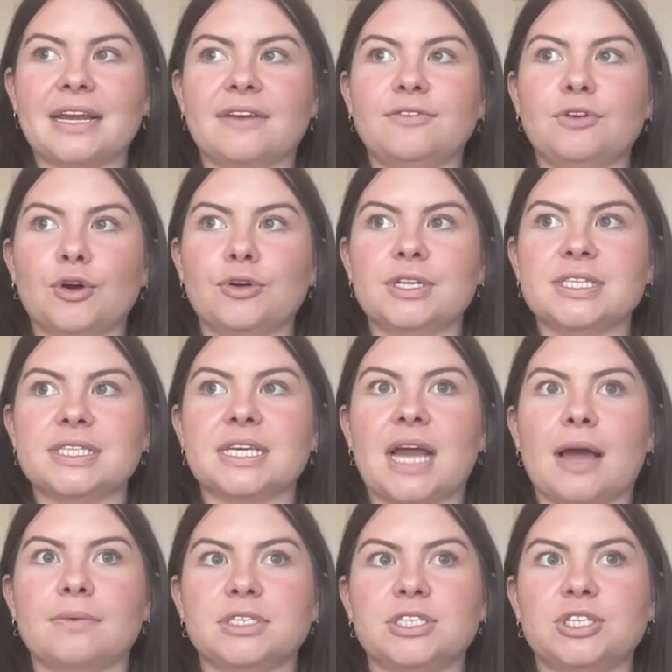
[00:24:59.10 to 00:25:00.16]
I've noticed that
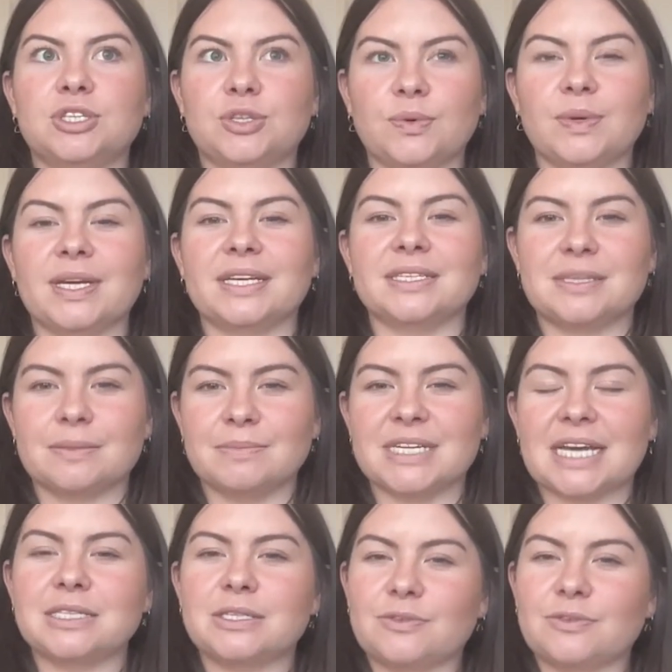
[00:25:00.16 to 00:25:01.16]
I was doing some dates